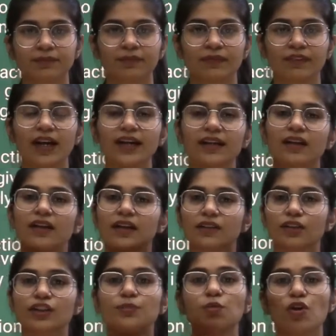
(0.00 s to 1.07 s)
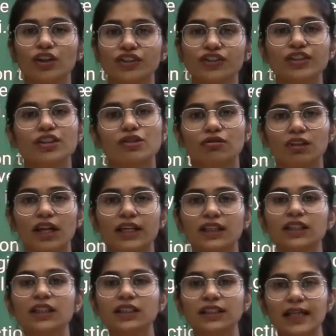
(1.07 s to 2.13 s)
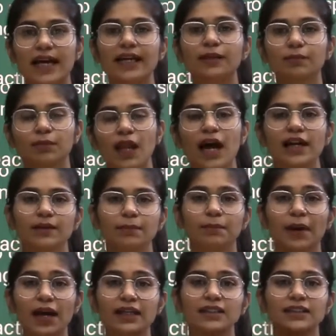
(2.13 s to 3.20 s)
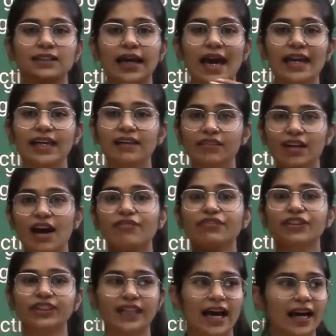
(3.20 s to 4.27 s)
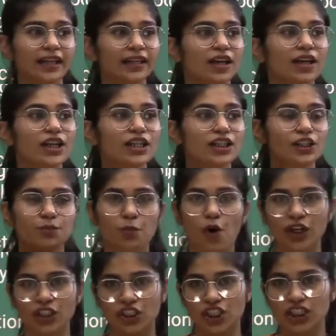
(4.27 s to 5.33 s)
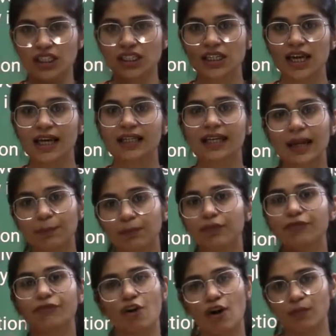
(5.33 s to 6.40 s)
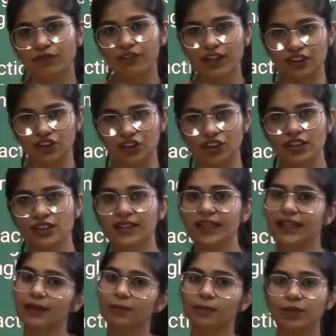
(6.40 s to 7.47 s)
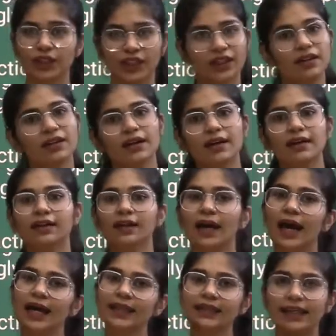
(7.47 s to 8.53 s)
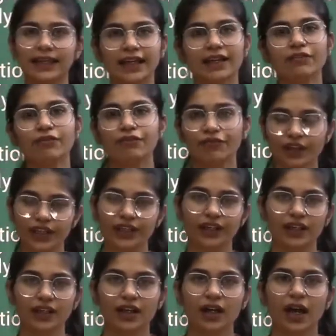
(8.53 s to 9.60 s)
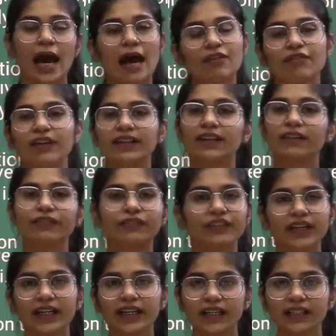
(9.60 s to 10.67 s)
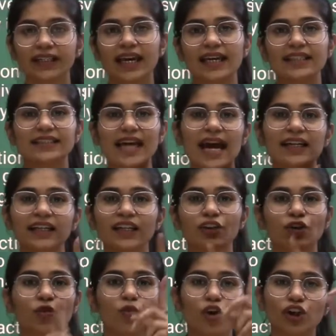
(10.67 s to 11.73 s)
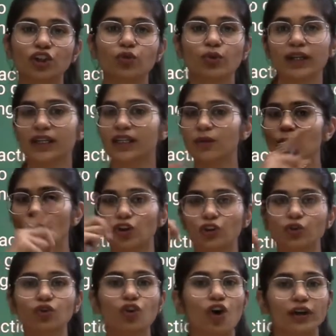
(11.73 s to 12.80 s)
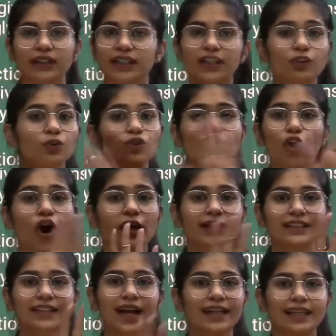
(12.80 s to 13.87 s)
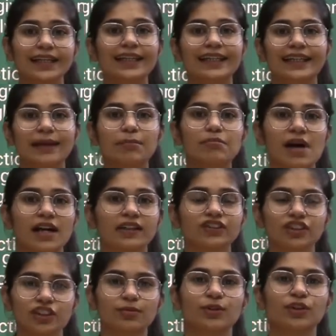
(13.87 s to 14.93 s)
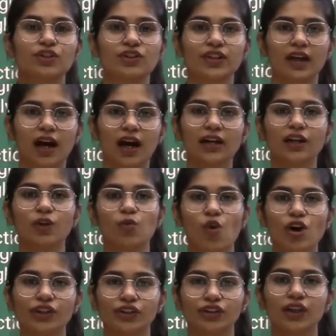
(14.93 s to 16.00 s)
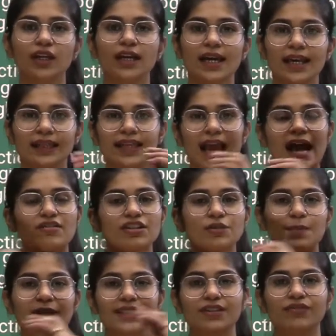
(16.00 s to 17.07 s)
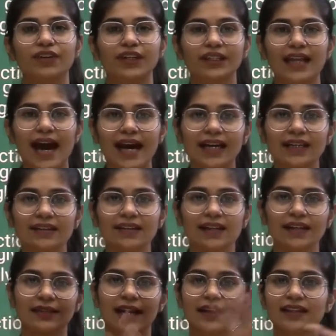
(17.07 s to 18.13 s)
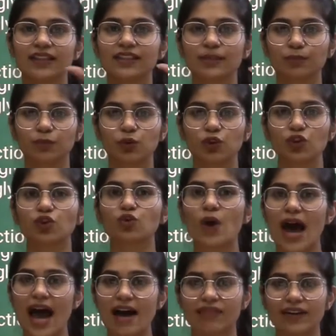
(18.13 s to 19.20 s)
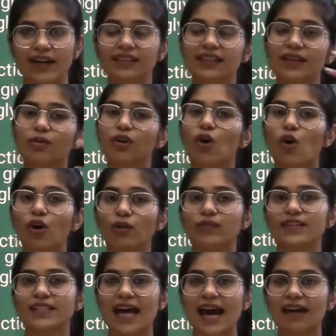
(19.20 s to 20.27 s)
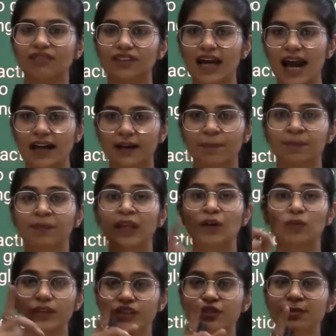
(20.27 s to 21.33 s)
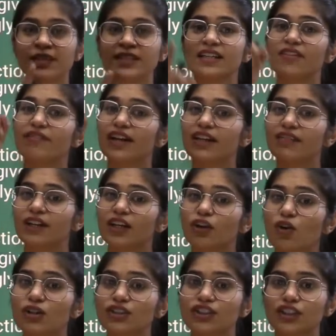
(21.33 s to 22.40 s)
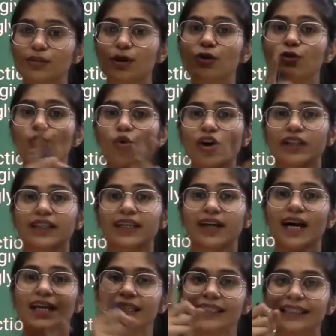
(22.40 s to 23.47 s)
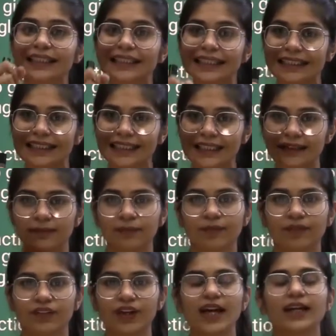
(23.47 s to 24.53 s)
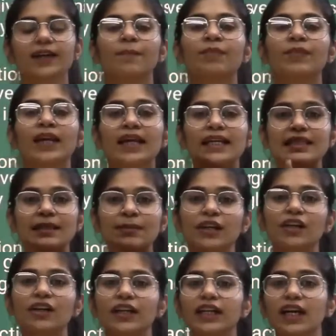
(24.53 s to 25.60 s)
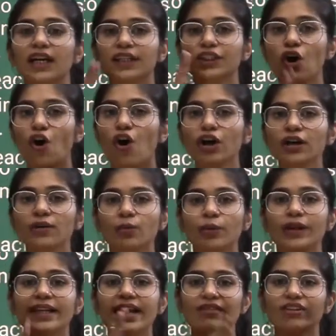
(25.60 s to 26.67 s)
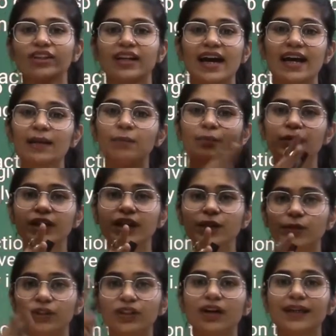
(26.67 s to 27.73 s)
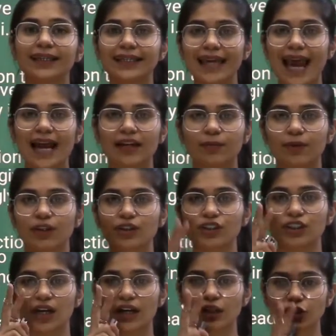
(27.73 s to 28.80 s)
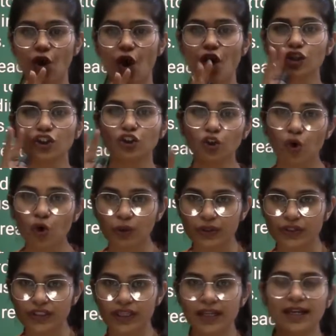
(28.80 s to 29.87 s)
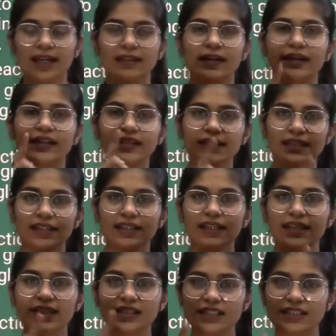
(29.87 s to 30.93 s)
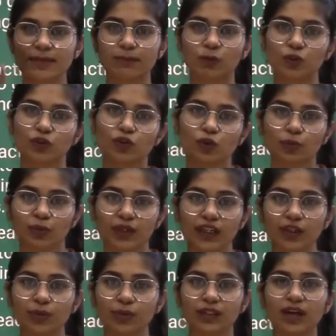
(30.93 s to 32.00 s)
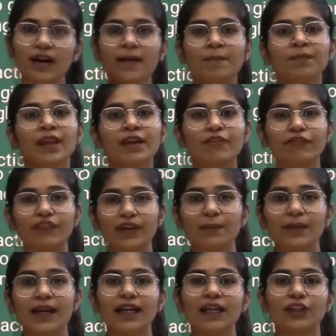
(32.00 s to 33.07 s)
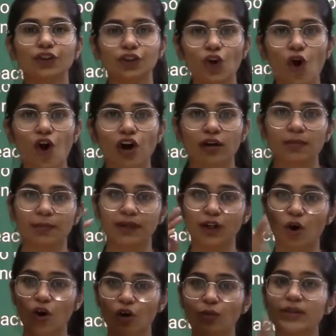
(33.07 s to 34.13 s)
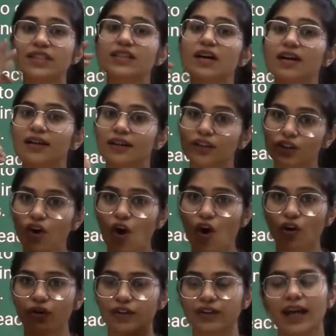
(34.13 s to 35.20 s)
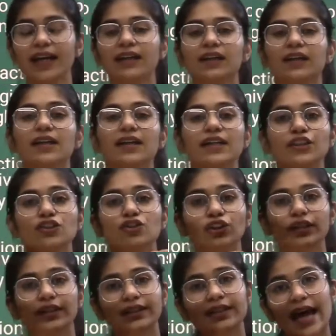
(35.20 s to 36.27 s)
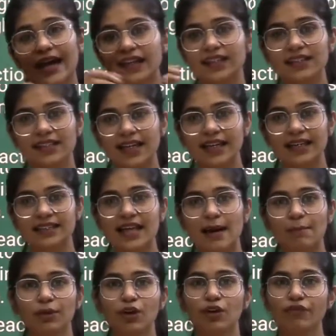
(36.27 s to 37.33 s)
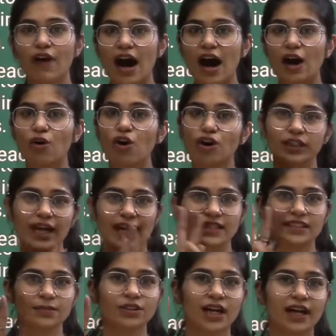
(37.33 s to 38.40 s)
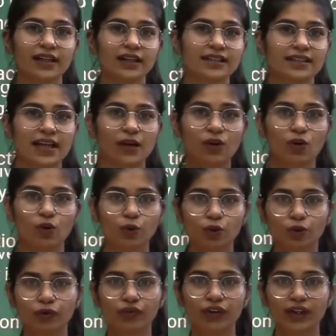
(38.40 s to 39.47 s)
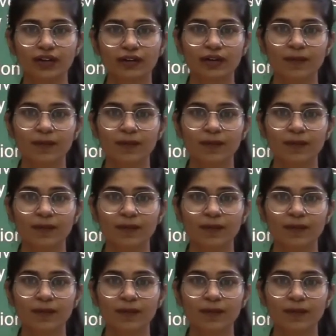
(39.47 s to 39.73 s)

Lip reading: right? The sponges look like a dead plant, but even after that, sponges can perform functions. They can breed and they can feed. And when they're feeding, they exactly know what to eat and what to not. They do not start eating mud just because they're underwater. They have a specific diet that they're supposed to have, and they will always have that, which means they're very, very conscious about what they are eating, right? Similarly, a dog will never try and breed with a cat, because a dog knows that he is supposed to breed with a female dog, but always a dog, right? So that is an example of how organisms understand who to feed